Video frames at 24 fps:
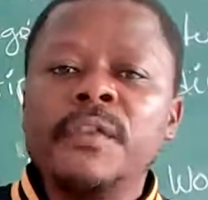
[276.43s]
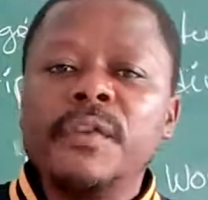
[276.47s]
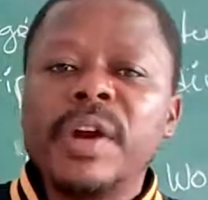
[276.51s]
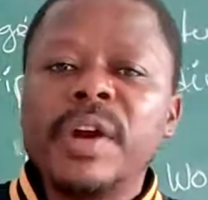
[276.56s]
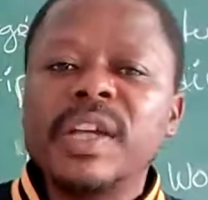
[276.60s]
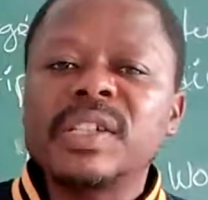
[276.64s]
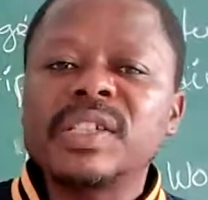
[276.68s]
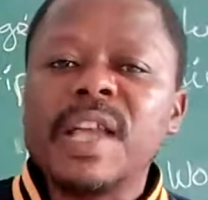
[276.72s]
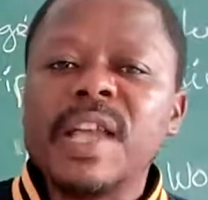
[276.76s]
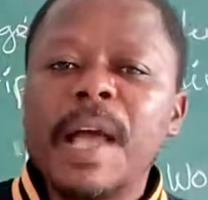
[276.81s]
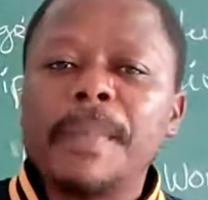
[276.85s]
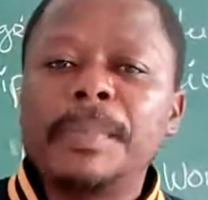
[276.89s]
For
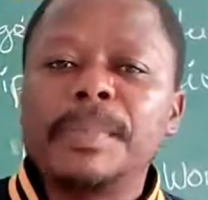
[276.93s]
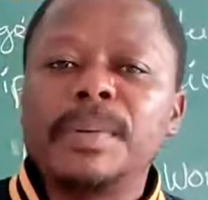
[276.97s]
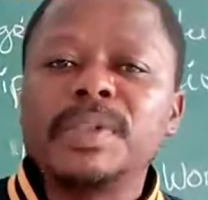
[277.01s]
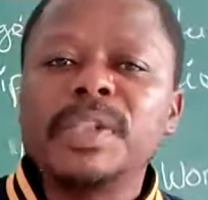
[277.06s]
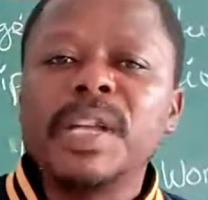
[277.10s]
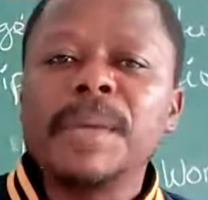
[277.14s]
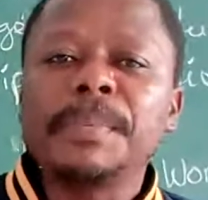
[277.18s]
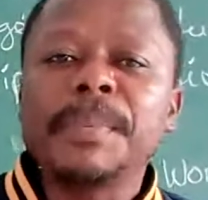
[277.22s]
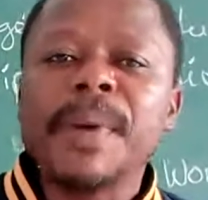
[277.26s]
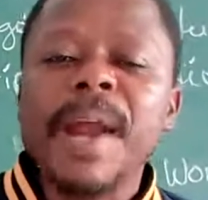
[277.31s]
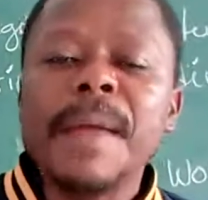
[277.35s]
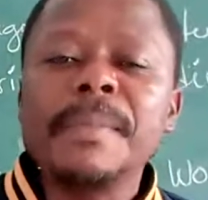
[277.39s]
example,
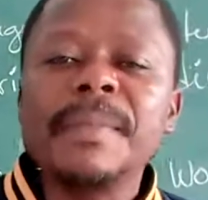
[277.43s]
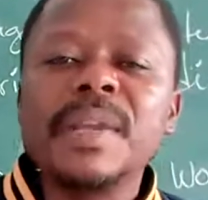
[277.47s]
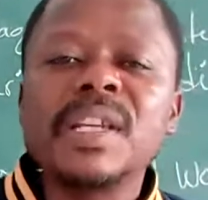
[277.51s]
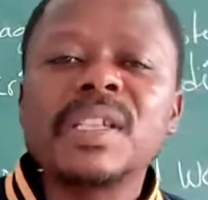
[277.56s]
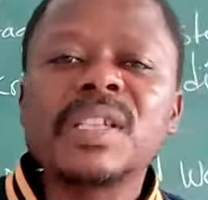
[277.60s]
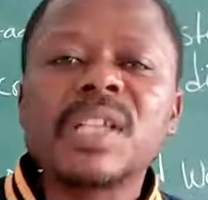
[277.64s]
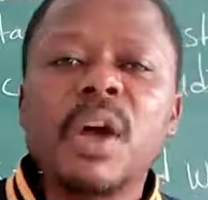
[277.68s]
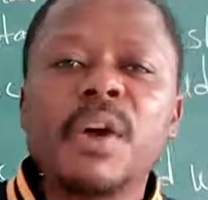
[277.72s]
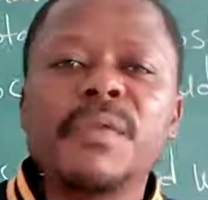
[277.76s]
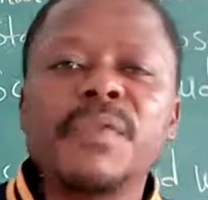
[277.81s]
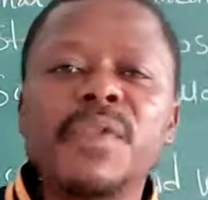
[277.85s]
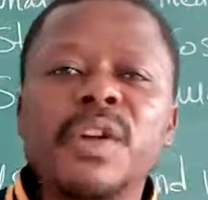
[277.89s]
the Prime
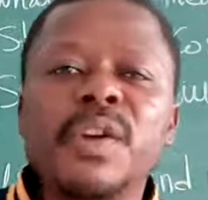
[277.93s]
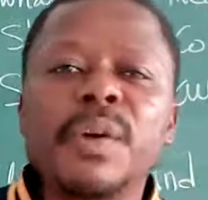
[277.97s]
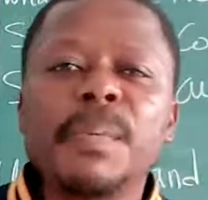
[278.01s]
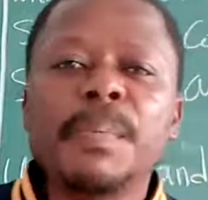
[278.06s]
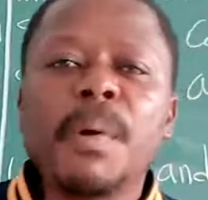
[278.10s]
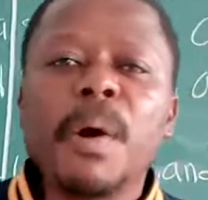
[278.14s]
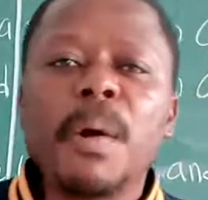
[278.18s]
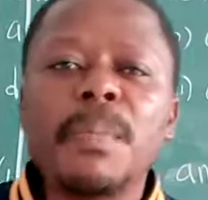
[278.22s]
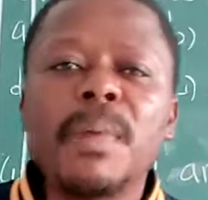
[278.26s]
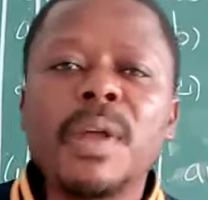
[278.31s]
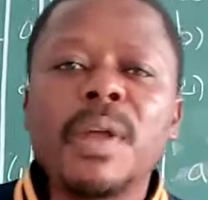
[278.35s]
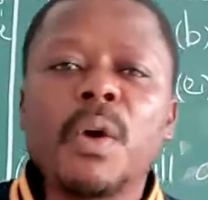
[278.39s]
Minister of the
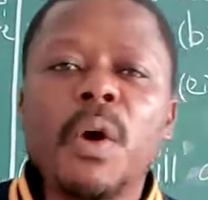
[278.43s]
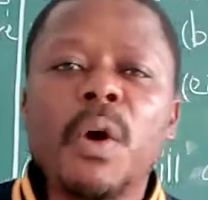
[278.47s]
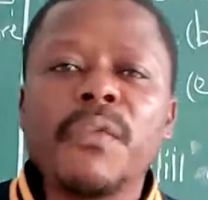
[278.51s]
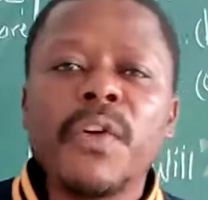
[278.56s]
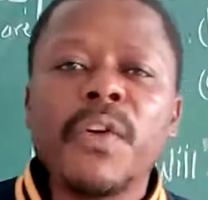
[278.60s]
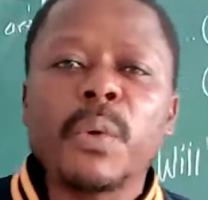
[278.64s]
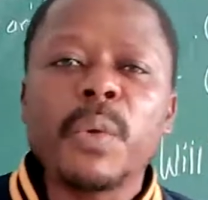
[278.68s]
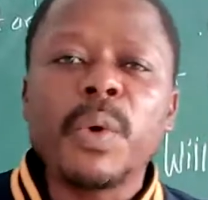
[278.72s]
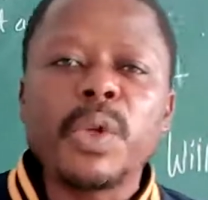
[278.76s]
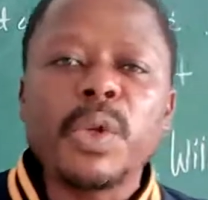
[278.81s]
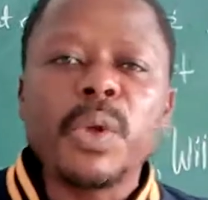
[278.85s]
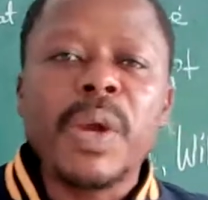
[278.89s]
Republic of
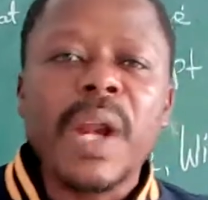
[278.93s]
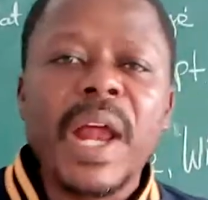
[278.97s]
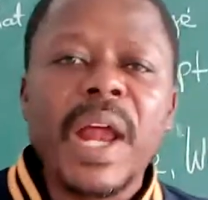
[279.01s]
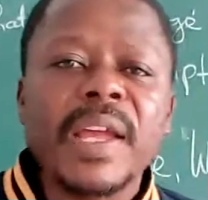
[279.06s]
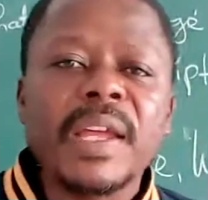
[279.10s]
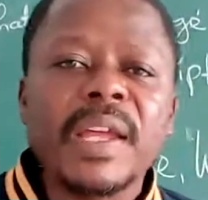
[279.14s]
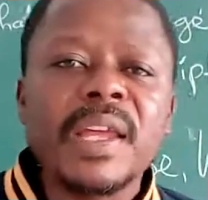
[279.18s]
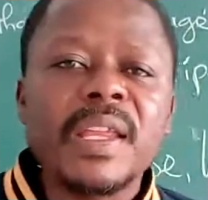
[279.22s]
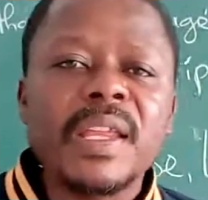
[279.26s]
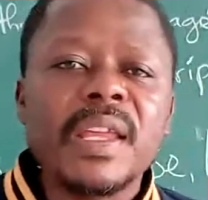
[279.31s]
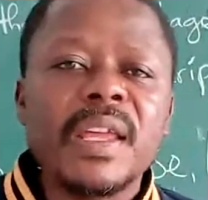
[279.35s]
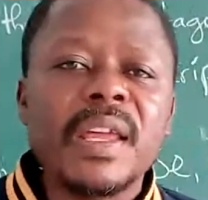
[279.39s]
Equatorial
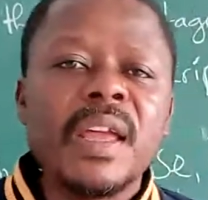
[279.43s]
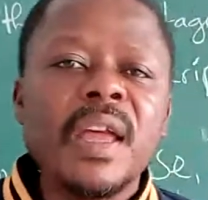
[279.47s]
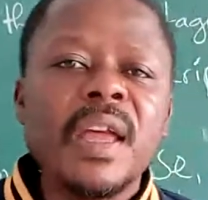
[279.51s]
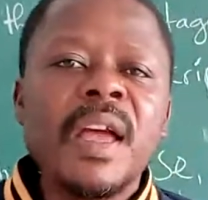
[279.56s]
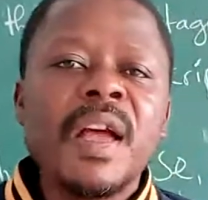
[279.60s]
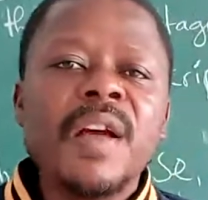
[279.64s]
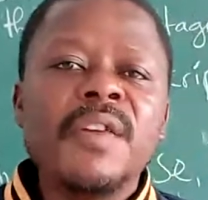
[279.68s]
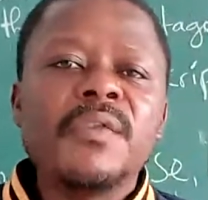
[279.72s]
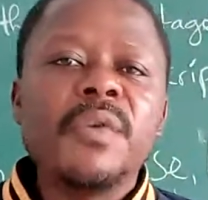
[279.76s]
Guinea.